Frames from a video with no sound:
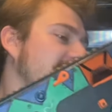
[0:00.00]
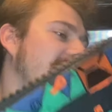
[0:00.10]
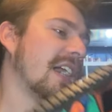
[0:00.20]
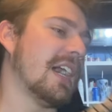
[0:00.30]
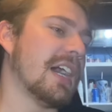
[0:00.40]

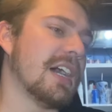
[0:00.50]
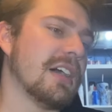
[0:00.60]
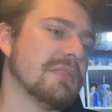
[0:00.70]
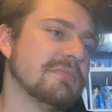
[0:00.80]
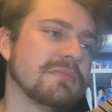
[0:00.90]

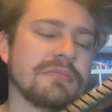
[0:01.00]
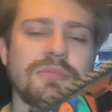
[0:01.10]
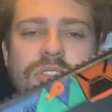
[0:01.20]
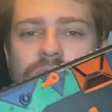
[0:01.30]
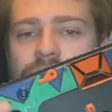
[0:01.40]

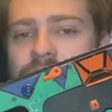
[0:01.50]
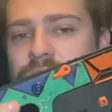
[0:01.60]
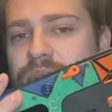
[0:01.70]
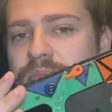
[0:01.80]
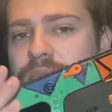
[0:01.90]
So this
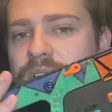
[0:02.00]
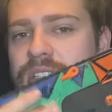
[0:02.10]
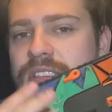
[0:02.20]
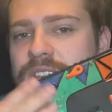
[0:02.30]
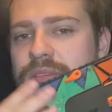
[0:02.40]

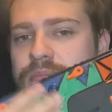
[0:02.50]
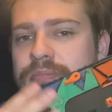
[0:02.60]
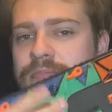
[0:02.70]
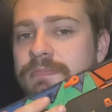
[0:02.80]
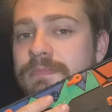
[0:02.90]
blaster's
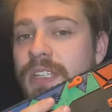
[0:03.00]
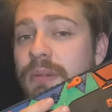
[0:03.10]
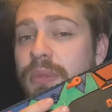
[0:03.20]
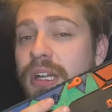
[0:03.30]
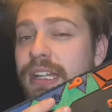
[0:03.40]
done
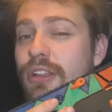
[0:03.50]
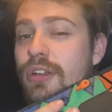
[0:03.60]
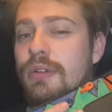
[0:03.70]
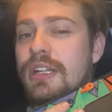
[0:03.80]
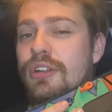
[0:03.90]
by
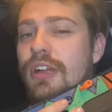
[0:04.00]
Laguido.